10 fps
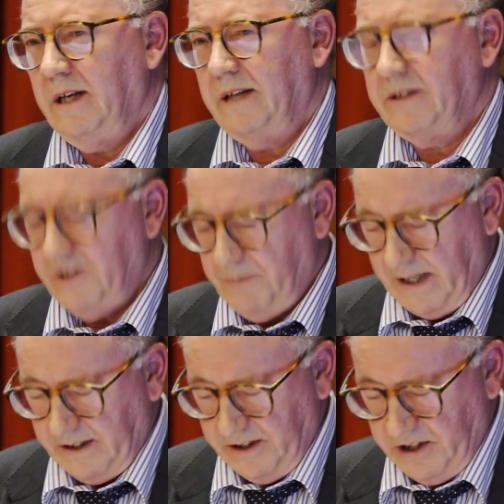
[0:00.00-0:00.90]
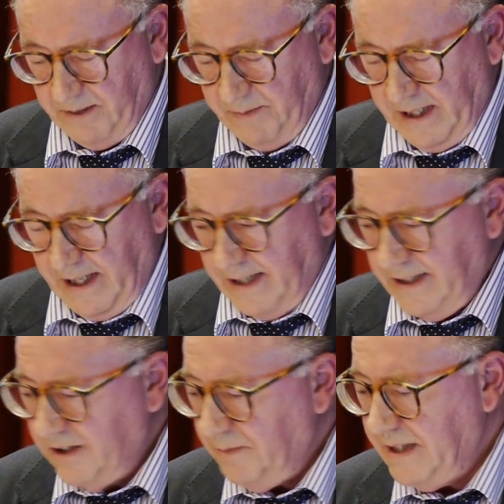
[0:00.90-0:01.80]
and the spectre ship, a
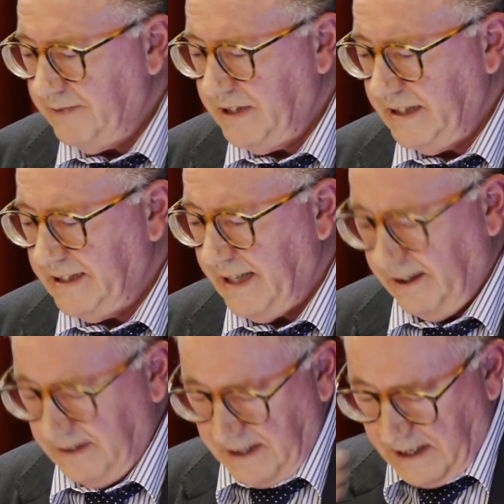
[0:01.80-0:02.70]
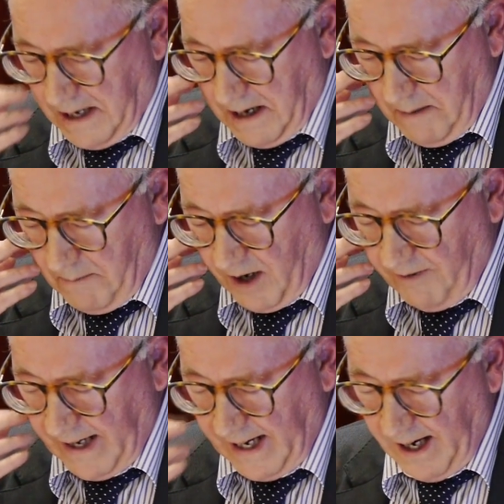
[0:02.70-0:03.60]
little bit of detail of
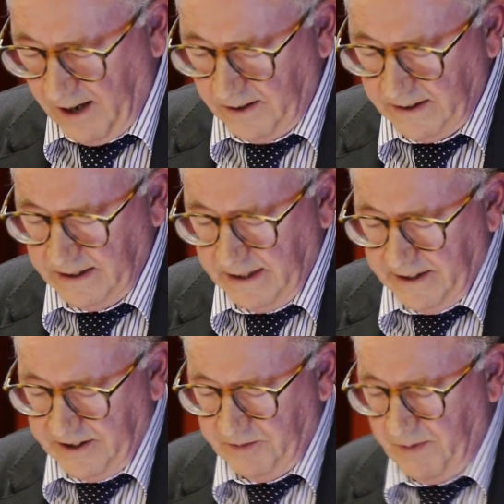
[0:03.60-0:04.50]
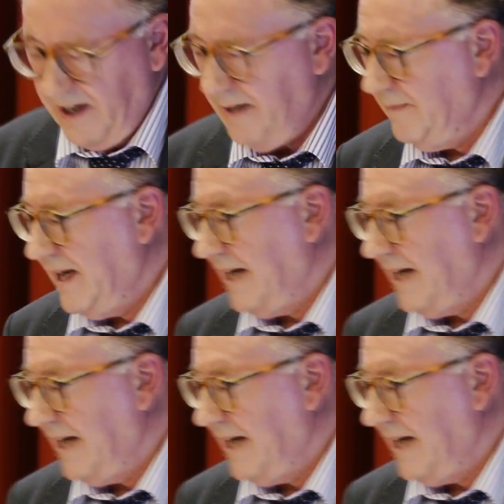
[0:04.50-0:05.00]
how this poem